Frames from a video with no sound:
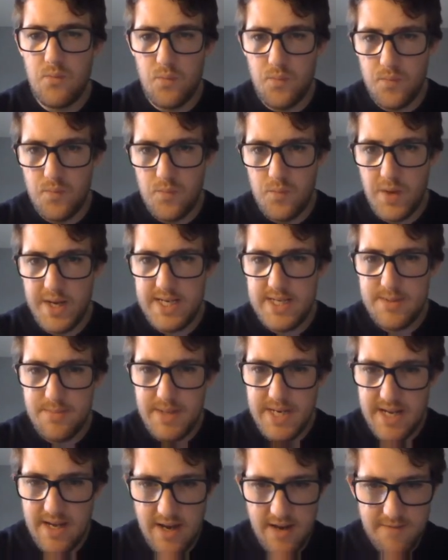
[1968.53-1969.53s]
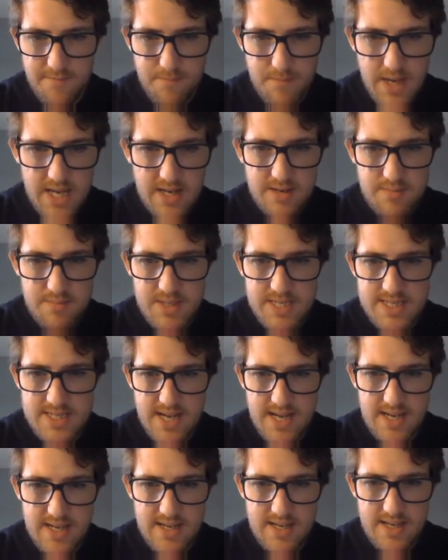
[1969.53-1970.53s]
wait a minute, I've made a
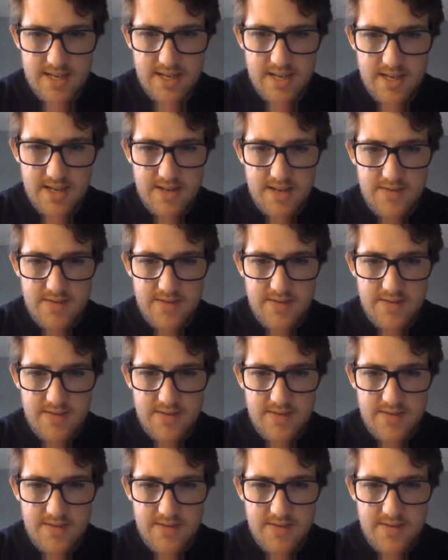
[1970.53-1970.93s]
mistake.